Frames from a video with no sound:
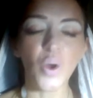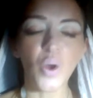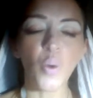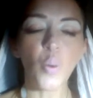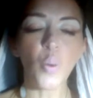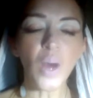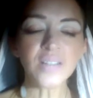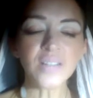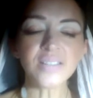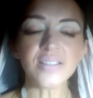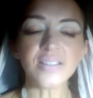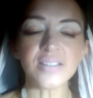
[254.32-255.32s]
What
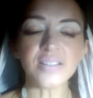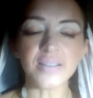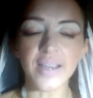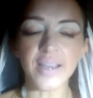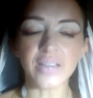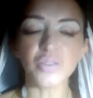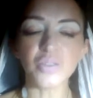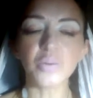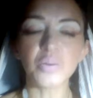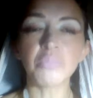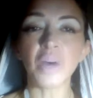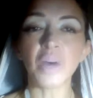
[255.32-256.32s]
does it take to
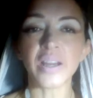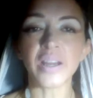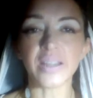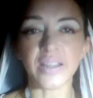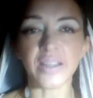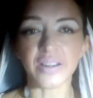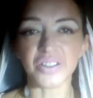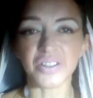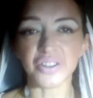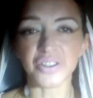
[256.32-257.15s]
embody a character?